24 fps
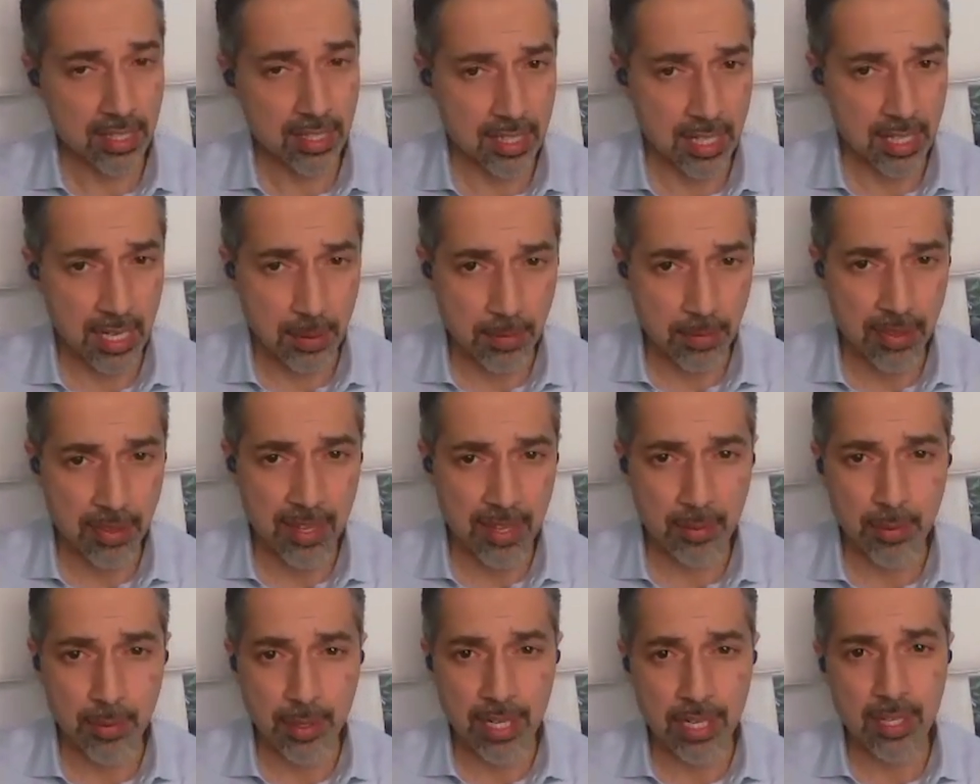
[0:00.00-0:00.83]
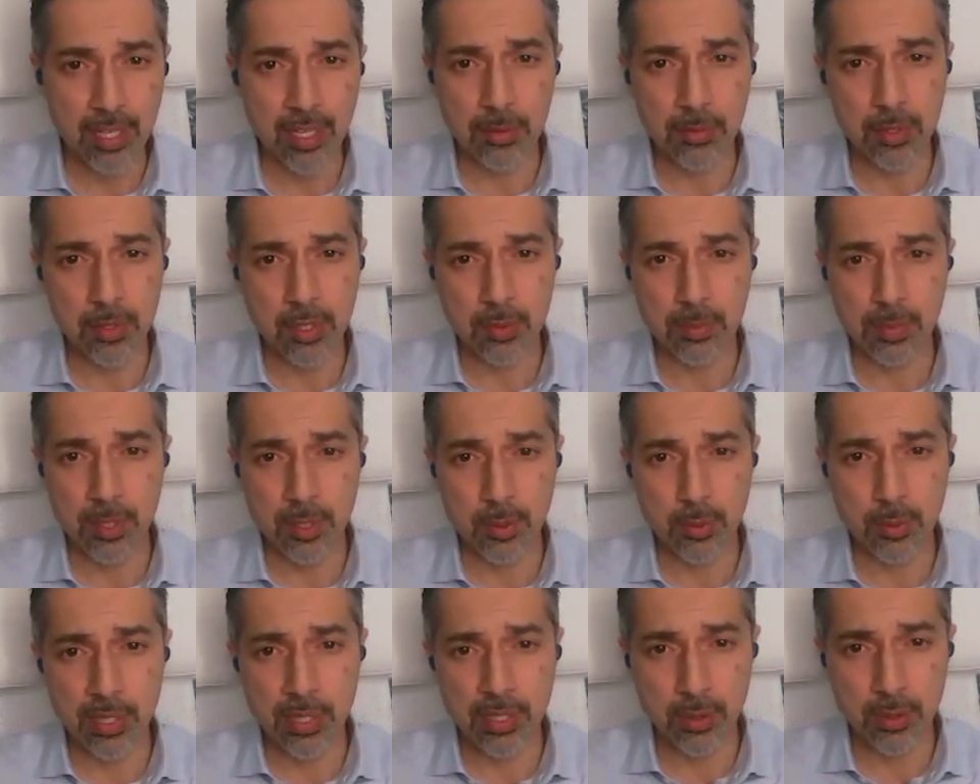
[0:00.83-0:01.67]
Same thing when it comes to
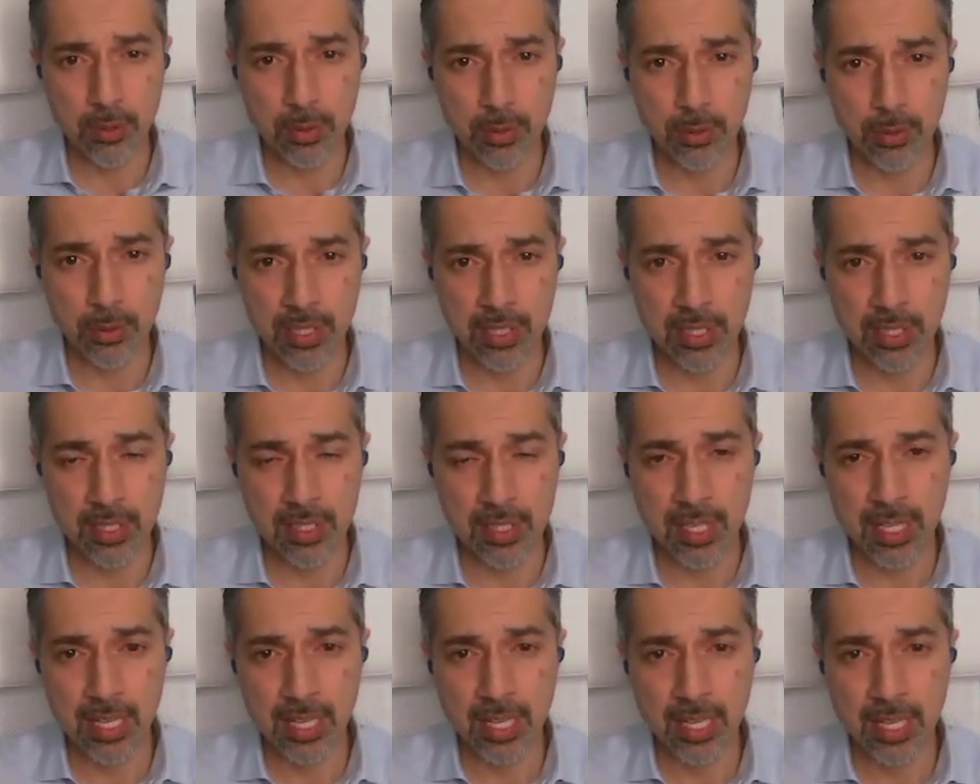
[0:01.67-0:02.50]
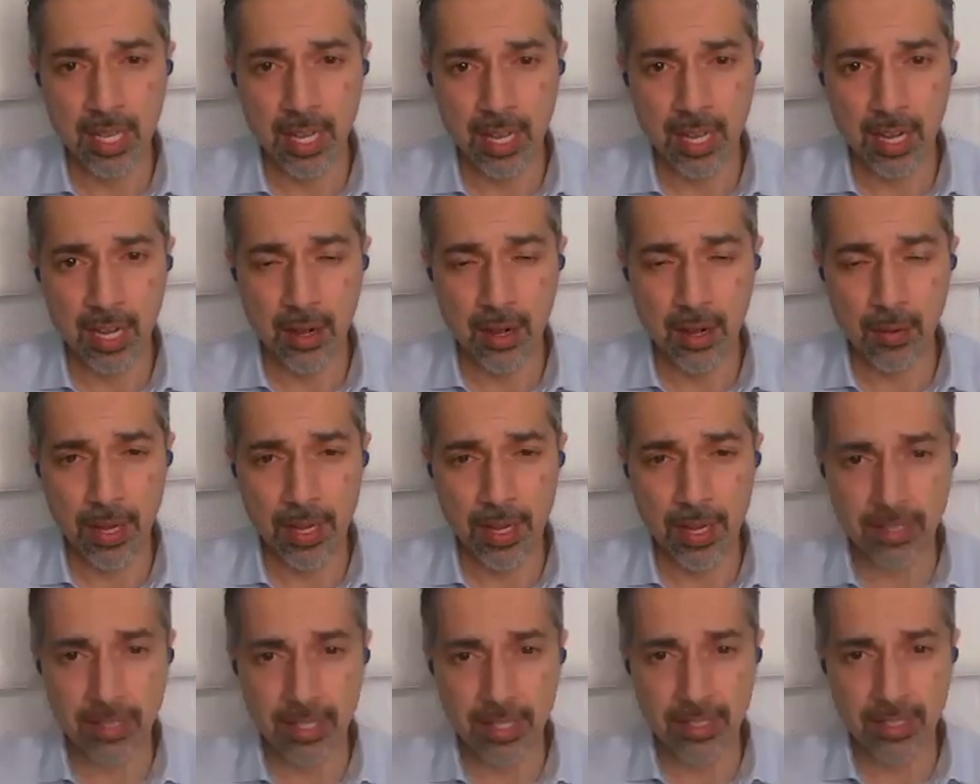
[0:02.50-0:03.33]
between the Houthis
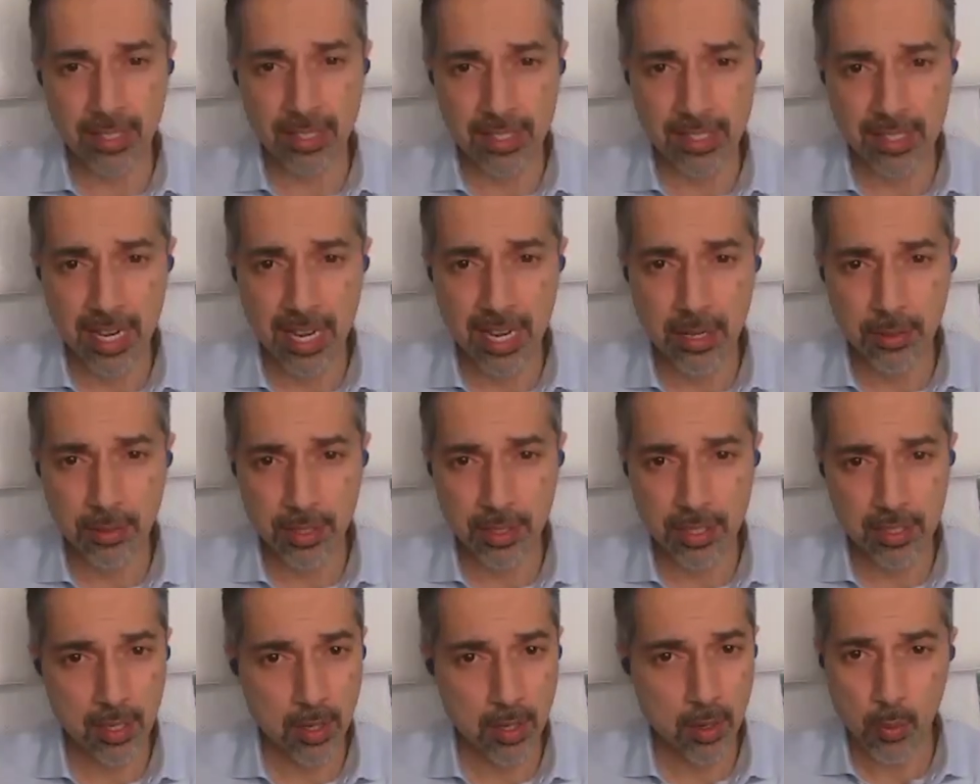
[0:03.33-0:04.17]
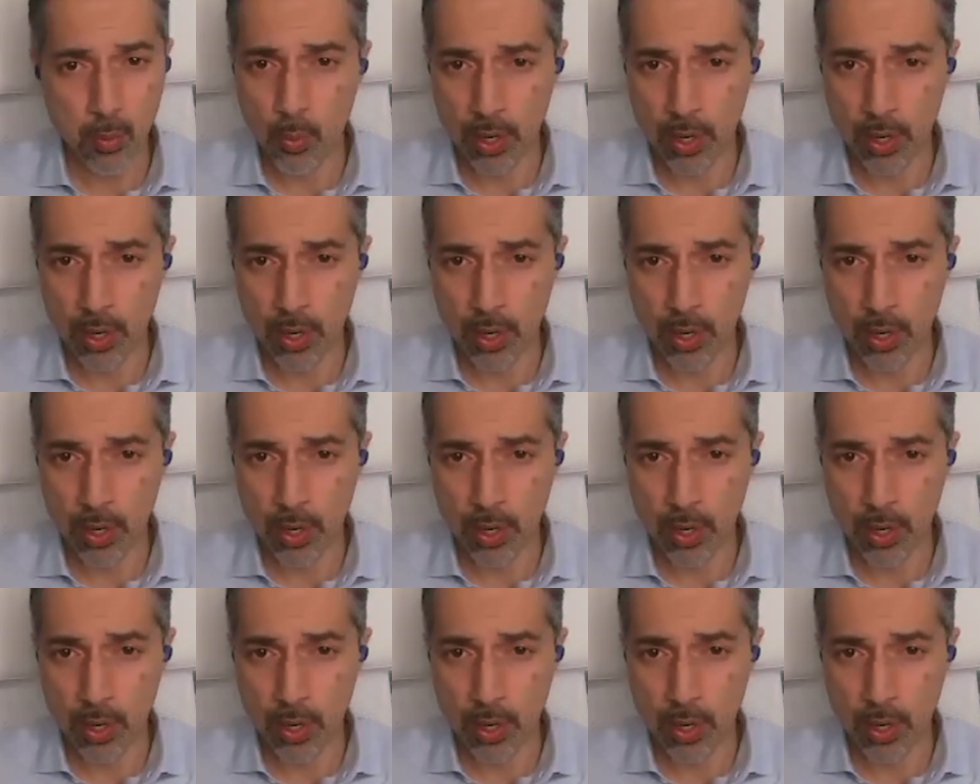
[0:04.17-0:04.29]
and the Saudis.